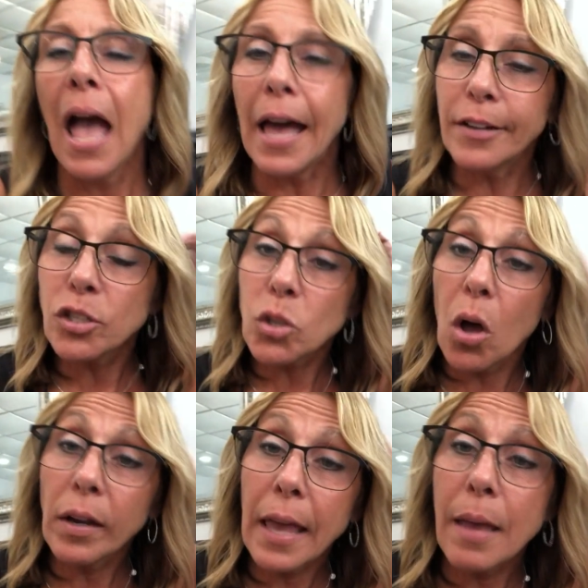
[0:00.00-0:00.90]
and a
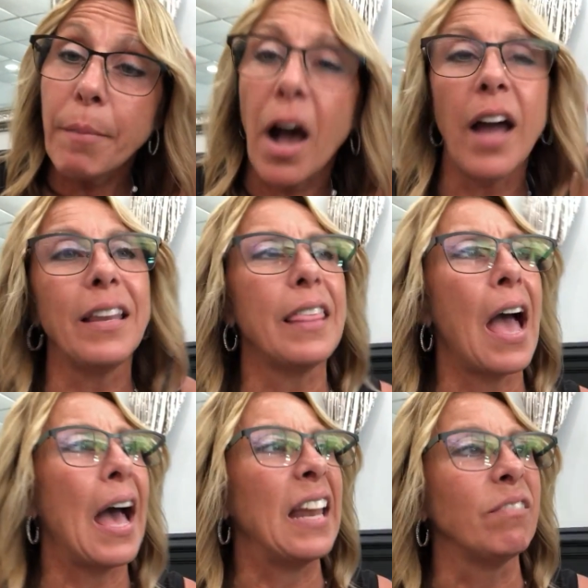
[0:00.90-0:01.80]
song came on
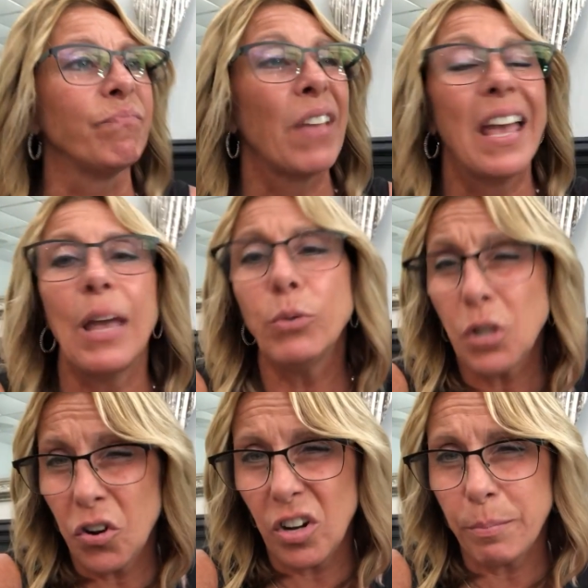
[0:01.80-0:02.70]
that it was
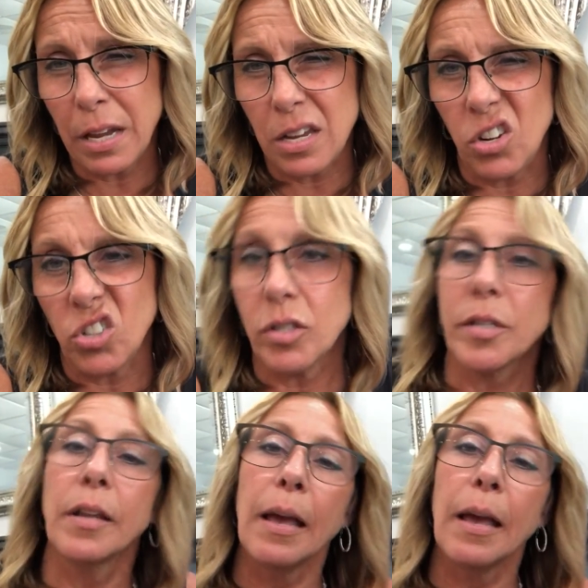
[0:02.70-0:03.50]
hurting my ears.